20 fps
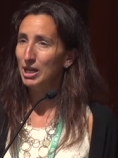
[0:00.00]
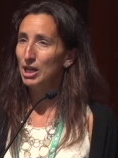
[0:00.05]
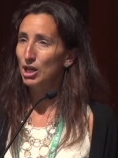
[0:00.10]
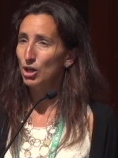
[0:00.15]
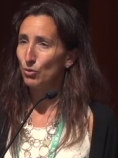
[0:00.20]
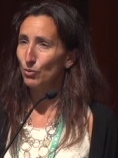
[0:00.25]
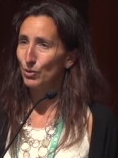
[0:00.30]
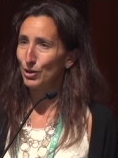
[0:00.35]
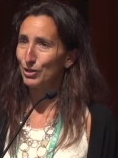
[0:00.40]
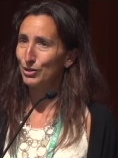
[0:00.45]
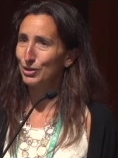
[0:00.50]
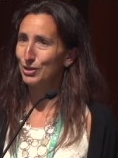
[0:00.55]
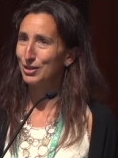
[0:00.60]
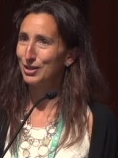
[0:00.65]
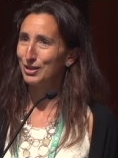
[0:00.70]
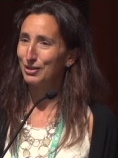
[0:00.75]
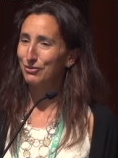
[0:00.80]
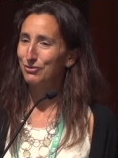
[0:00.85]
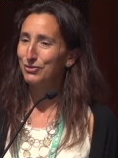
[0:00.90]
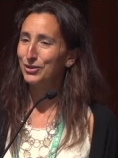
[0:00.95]
where
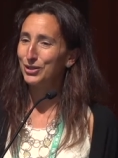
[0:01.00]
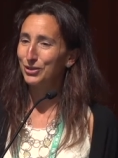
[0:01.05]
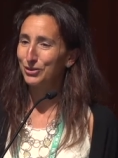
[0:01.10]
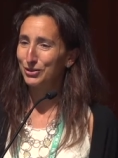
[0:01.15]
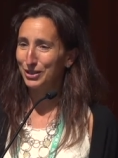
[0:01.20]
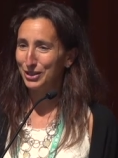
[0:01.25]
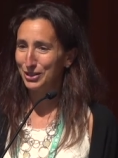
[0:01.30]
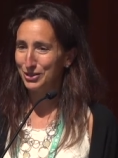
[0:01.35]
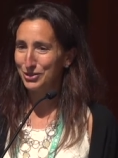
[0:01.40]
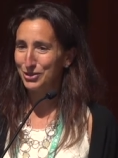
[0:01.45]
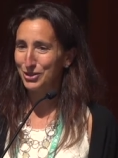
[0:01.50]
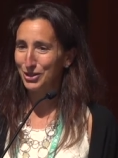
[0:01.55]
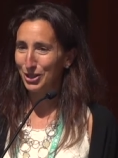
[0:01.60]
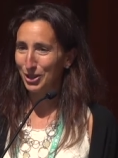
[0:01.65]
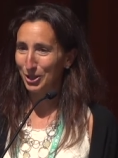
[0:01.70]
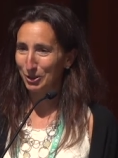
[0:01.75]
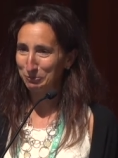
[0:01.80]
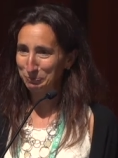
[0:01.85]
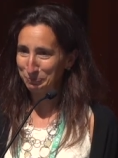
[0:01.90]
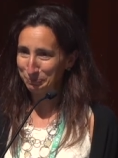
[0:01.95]
the field needs to
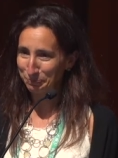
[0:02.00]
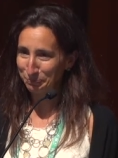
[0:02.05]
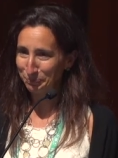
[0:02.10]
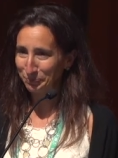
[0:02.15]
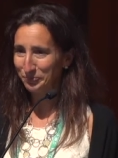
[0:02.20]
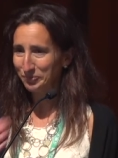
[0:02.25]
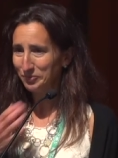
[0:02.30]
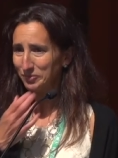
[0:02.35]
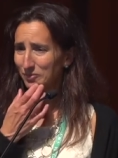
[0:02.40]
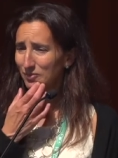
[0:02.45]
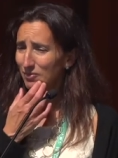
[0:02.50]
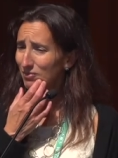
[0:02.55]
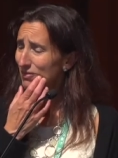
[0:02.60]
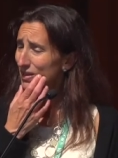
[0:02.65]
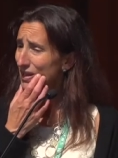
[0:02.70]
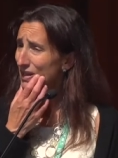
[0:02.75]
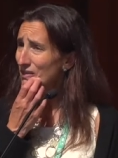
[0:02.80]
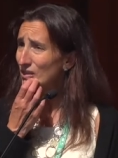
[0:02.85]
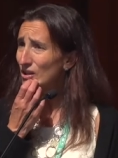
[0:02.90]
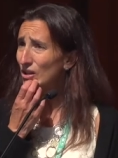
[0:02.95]
go.
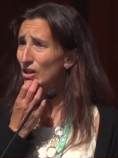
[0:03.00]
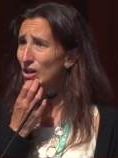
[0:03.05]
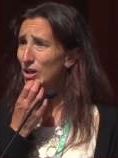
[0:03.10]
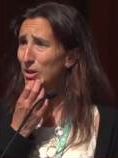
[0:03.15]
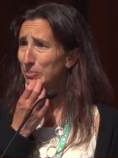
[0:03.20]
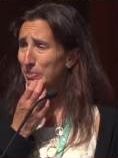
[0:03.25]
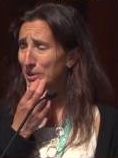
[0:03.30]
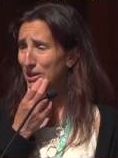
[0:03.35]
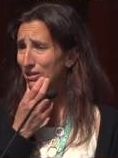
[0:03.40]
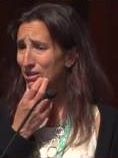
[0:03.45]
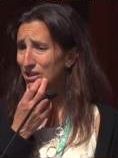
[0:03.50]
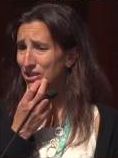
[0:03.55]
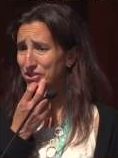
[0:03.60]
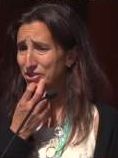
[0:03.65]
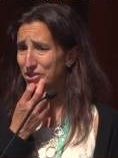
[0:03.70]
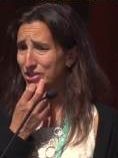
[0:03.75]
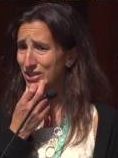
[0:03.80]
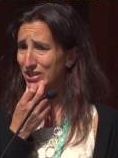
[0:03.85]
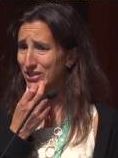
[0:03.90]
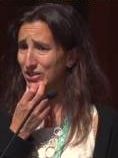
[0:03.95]
There are barriers
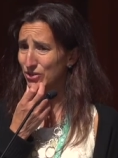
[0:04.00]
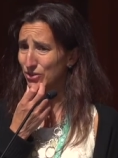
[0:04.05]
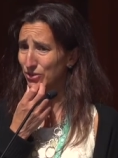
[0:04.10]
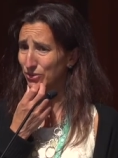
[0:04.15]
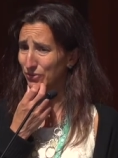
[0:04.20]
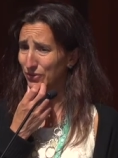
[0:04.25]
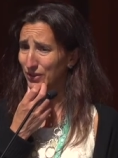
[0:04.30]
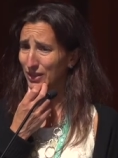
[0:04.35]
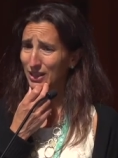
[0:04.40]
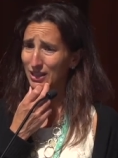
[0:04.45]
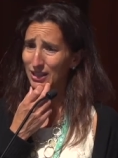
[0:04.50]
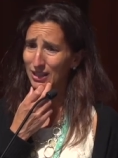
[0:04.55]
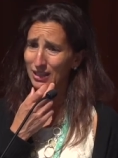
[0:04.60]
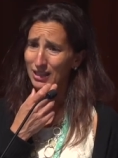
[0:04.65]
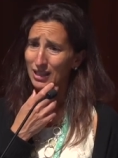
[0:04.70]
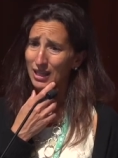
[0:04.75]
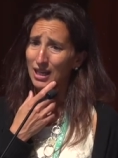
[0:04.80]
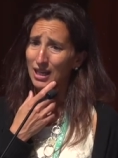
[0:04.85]
to enteral feeding.